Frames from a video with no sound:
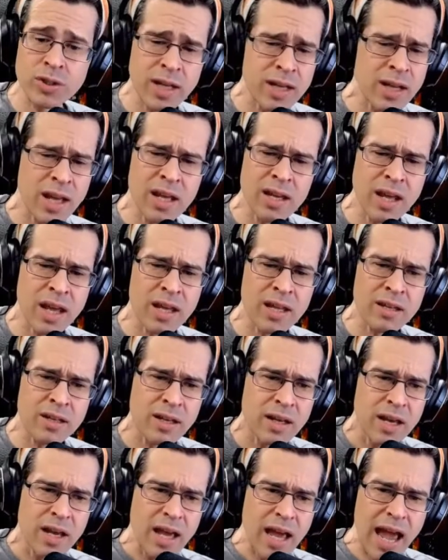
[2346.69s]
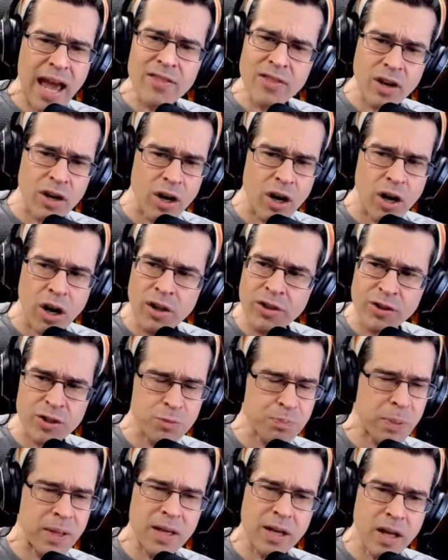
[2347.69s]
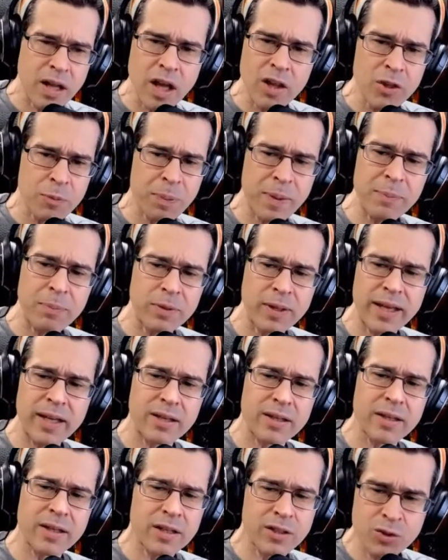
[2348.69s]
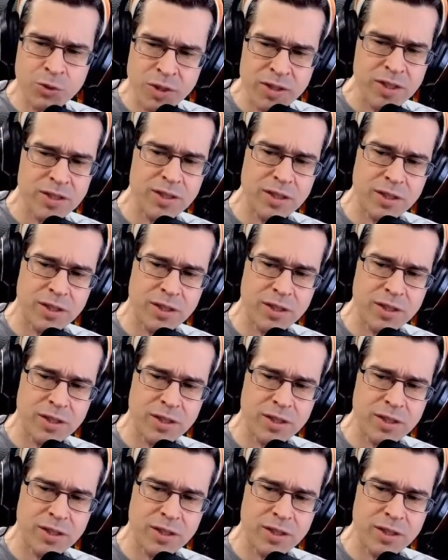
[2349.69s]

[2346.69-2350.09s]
And there are other people, like Twitch is a